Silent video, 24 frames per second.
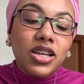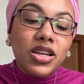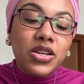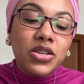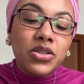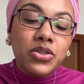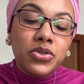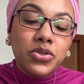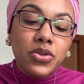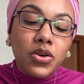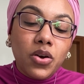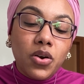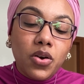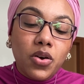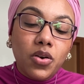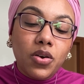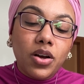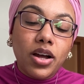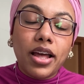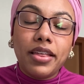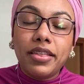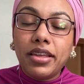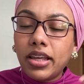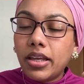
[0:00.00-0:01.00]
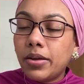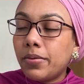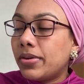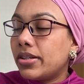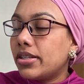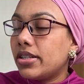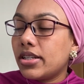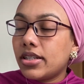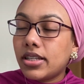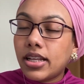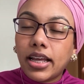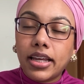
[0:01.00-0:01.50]
So I think he was
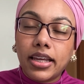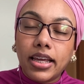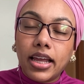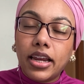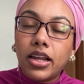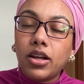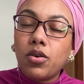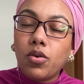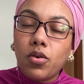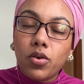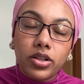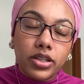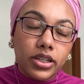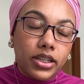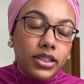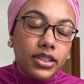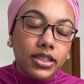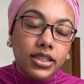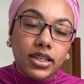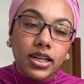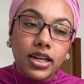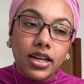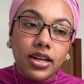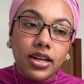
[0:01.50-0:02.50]
just like getting all these